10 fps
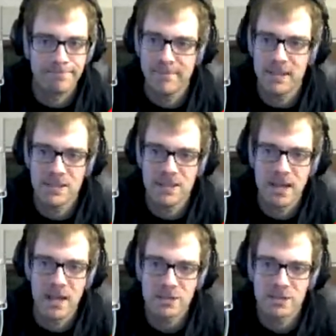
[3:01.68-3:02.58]
It's
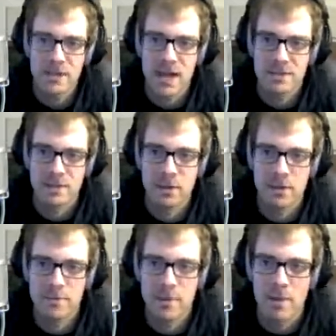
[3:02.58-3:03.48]
just, yeah, it's a little
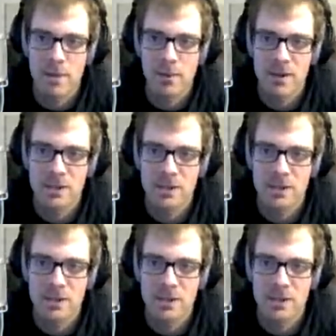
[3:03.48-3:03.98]
bit beyond my reach to